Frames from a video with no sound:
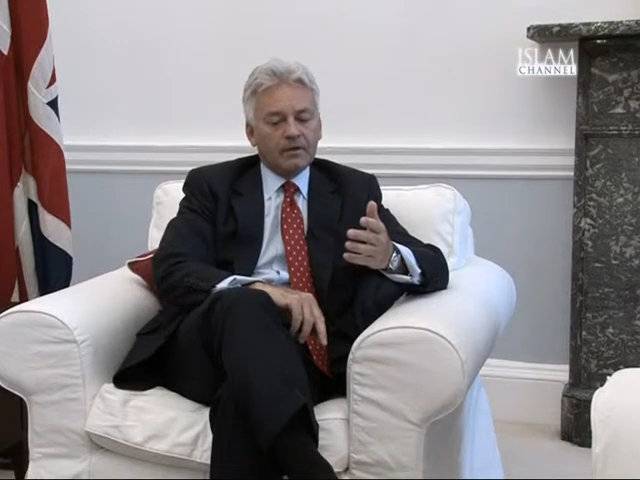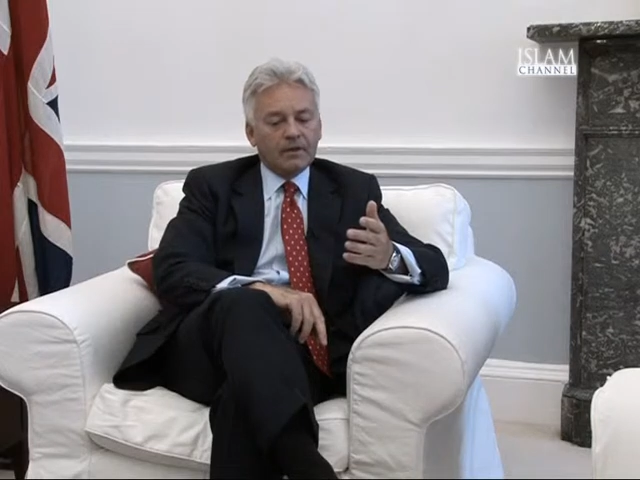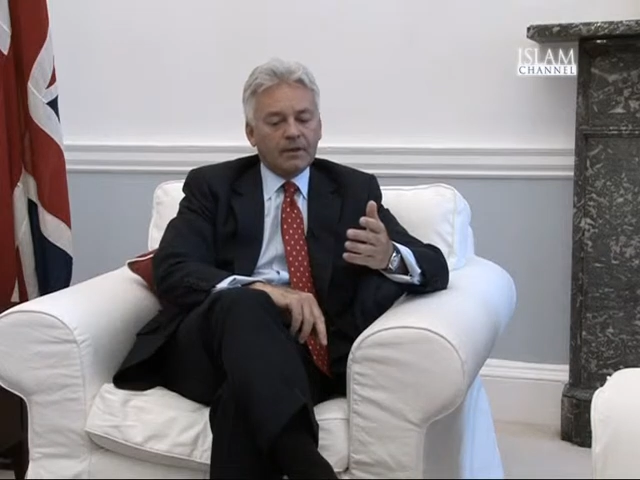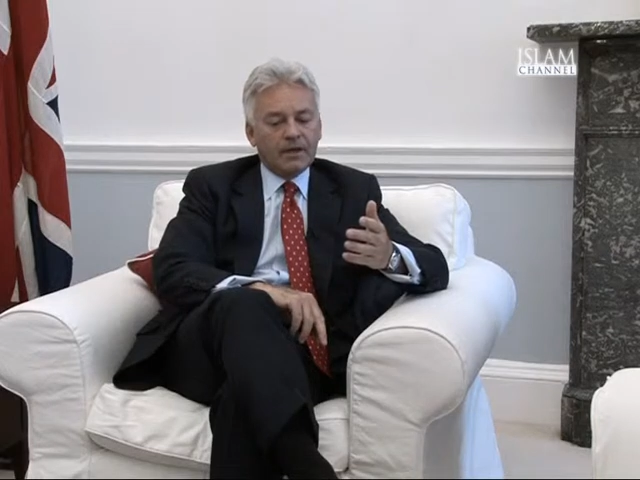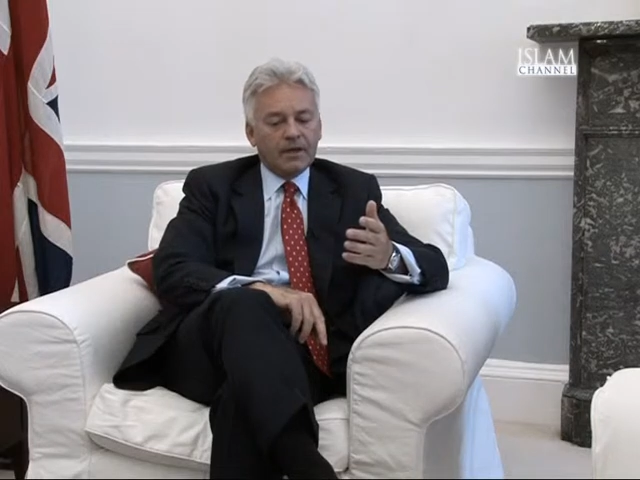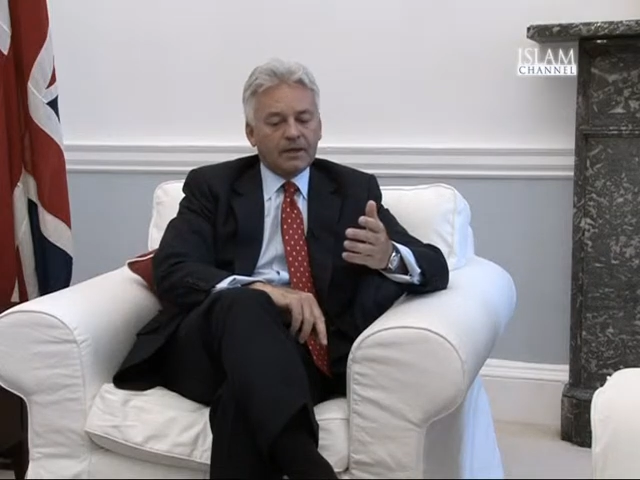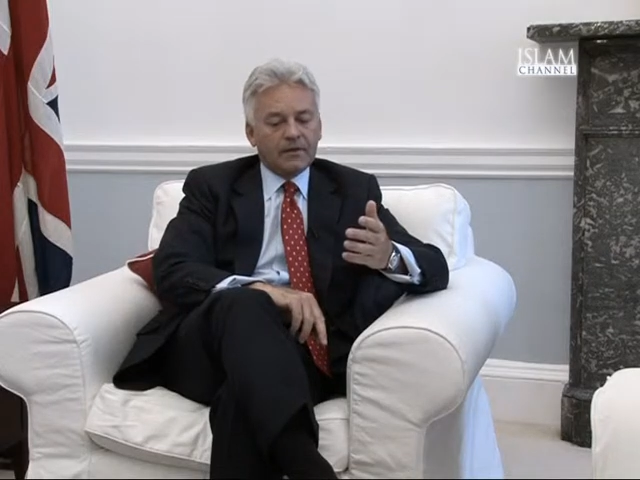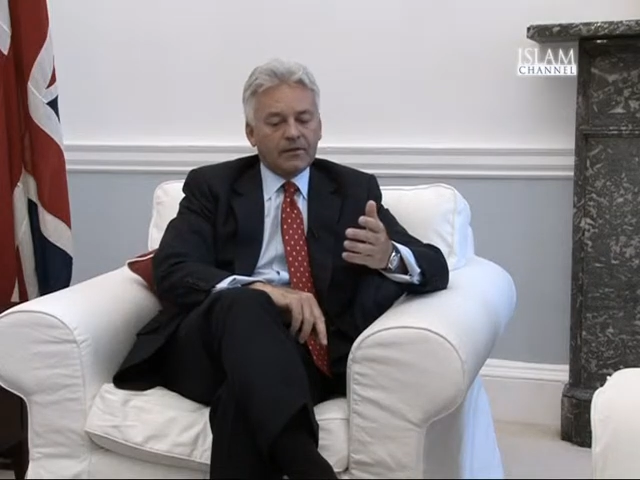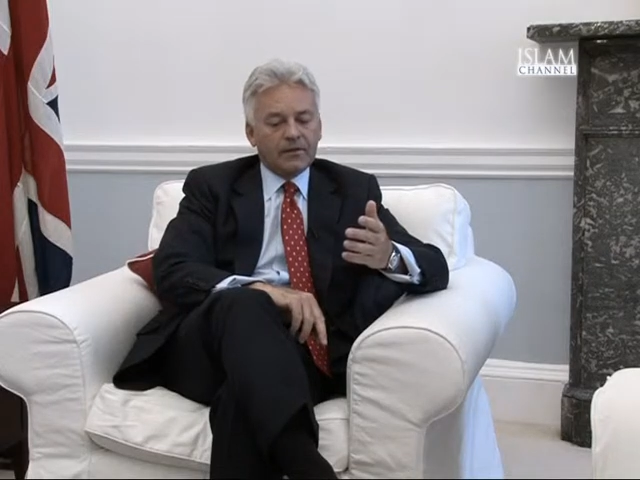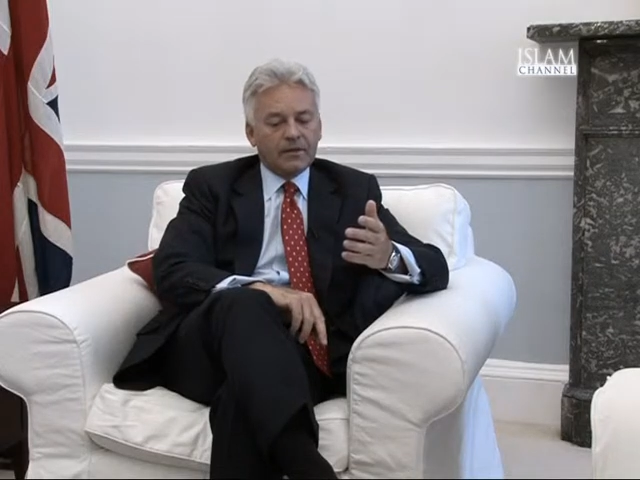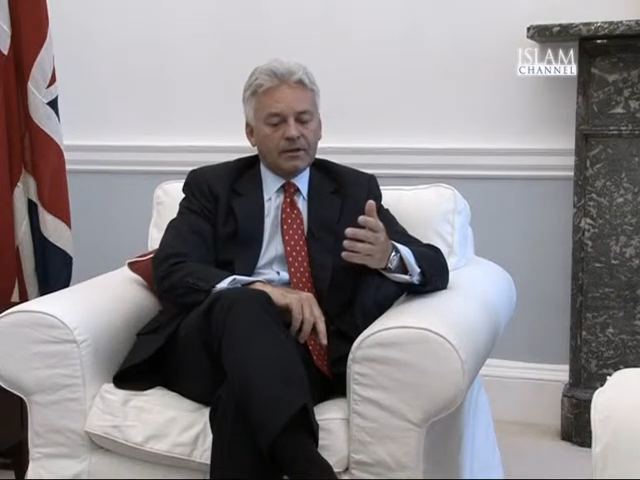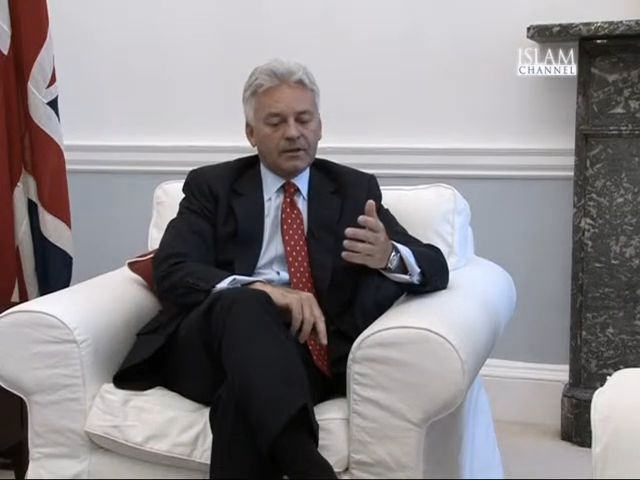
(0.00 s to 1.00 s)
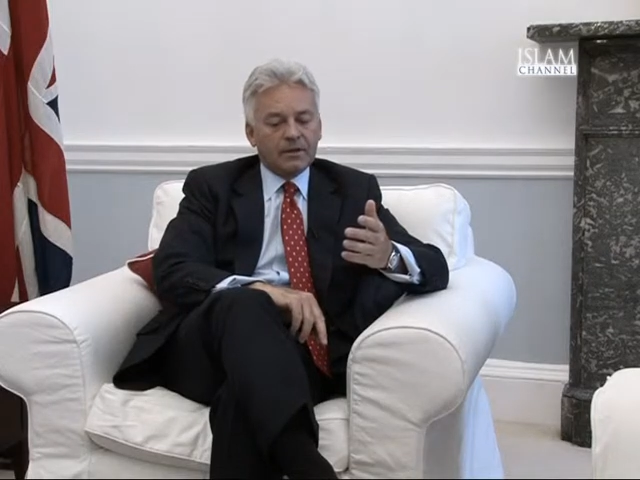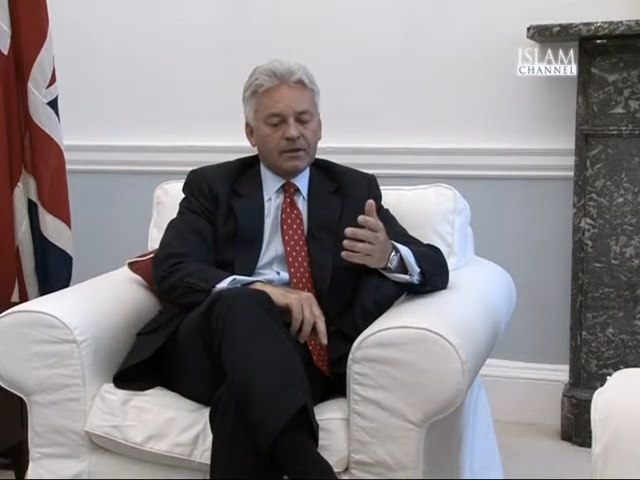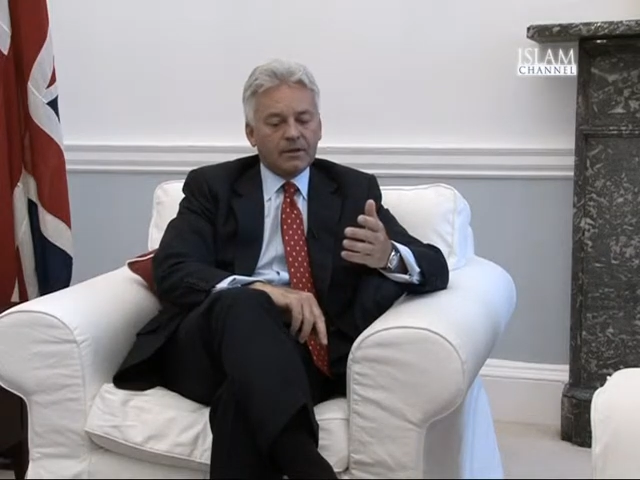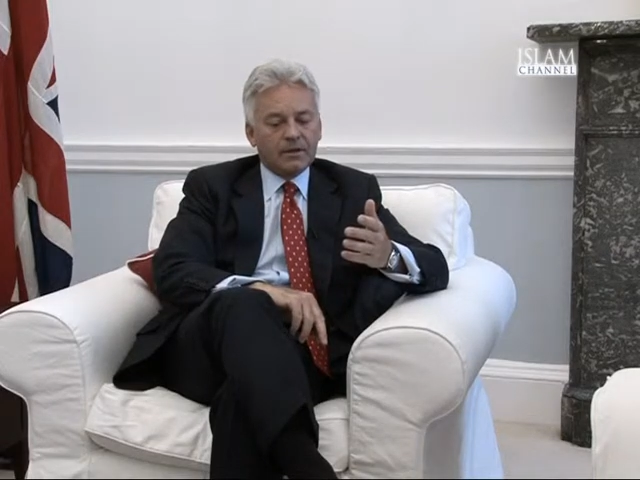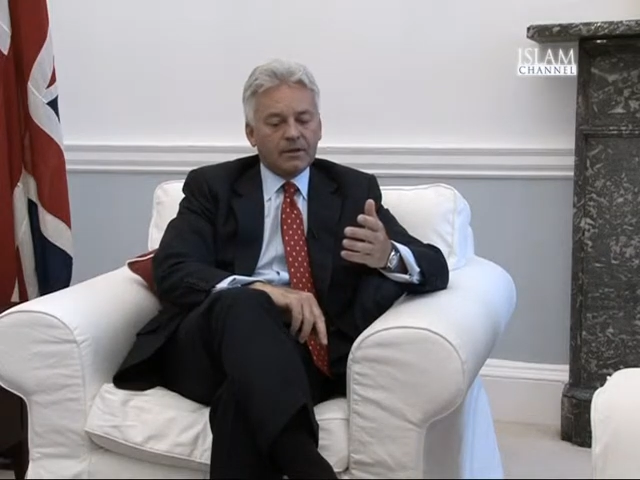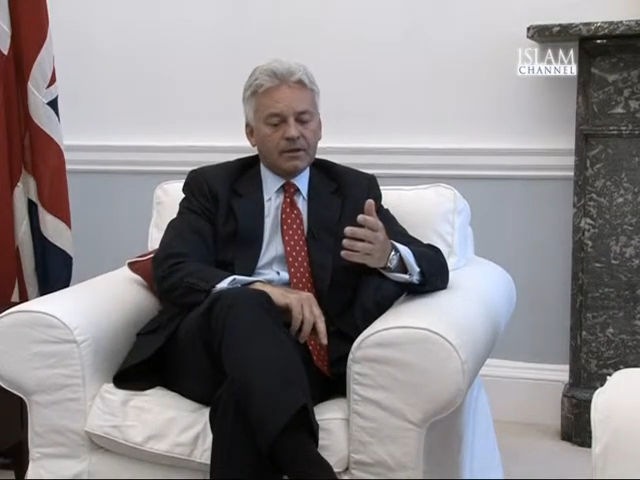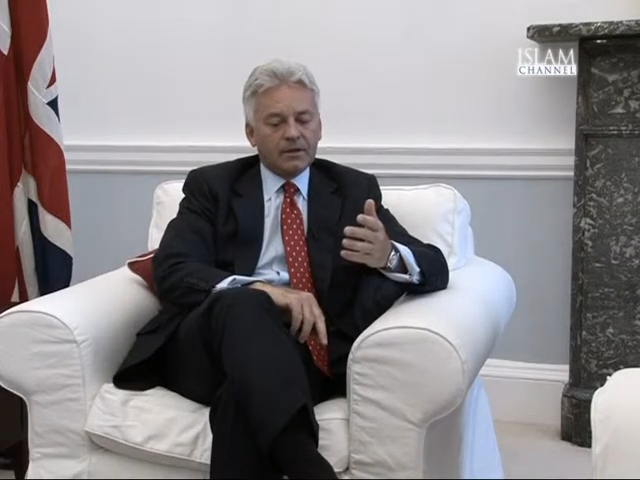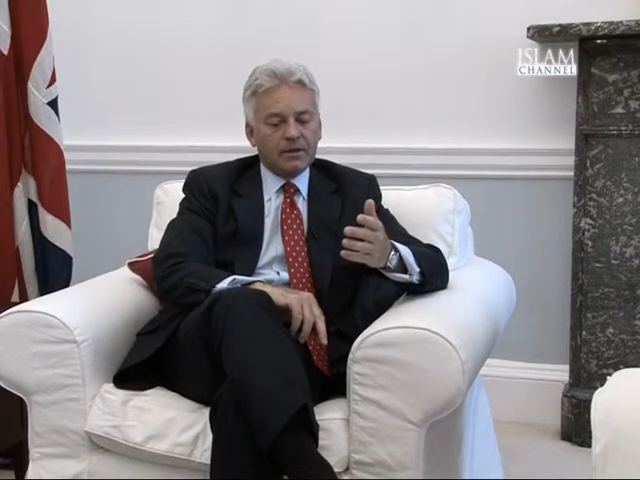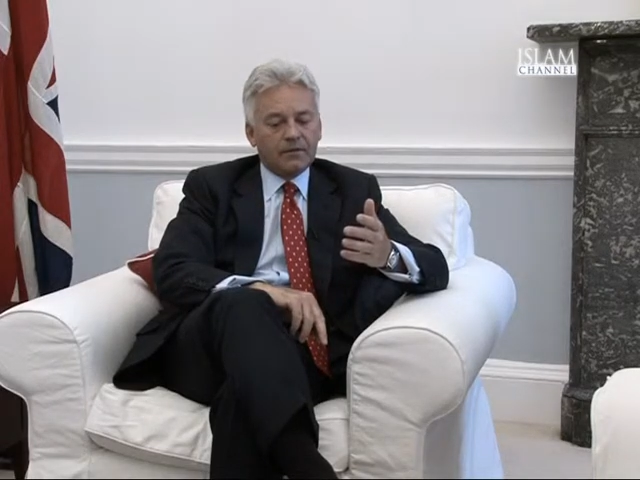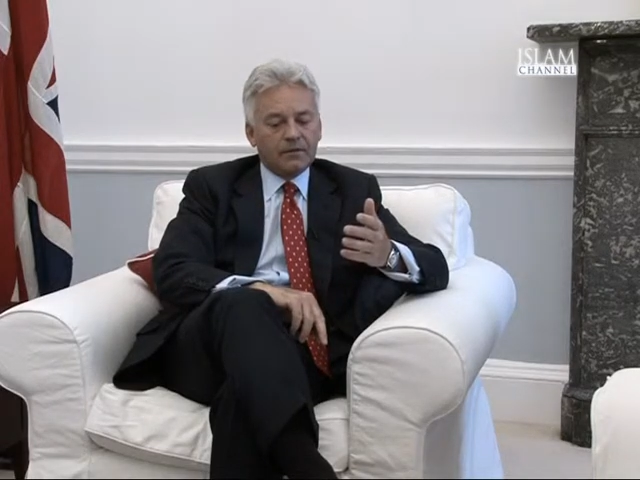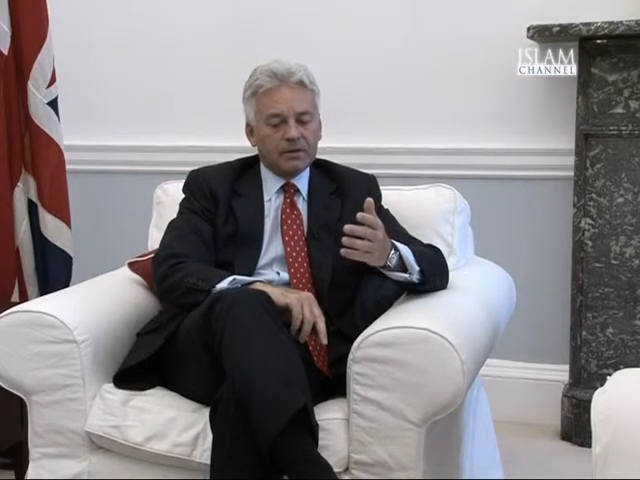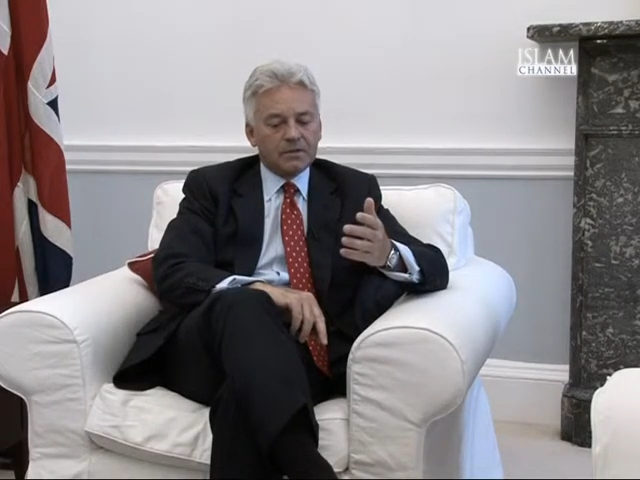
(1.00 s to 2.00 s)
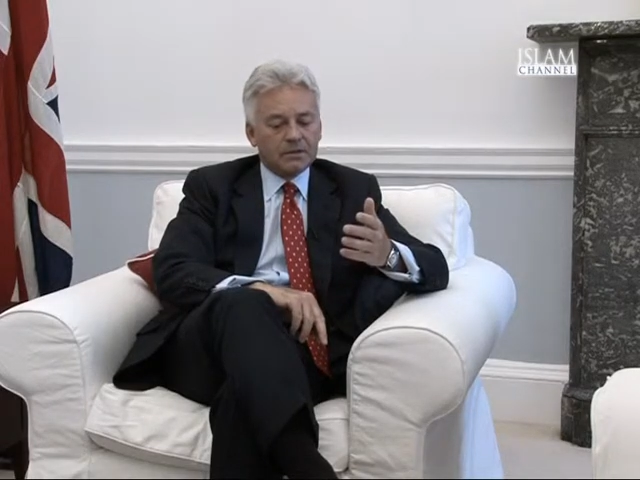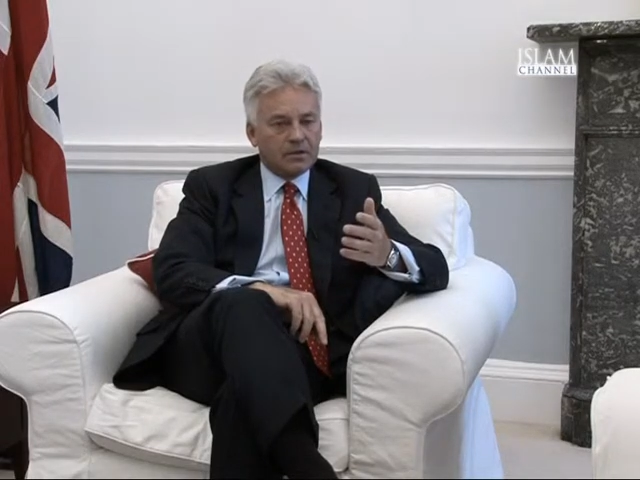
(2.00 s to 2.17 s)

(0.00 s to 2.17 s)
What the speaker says: that things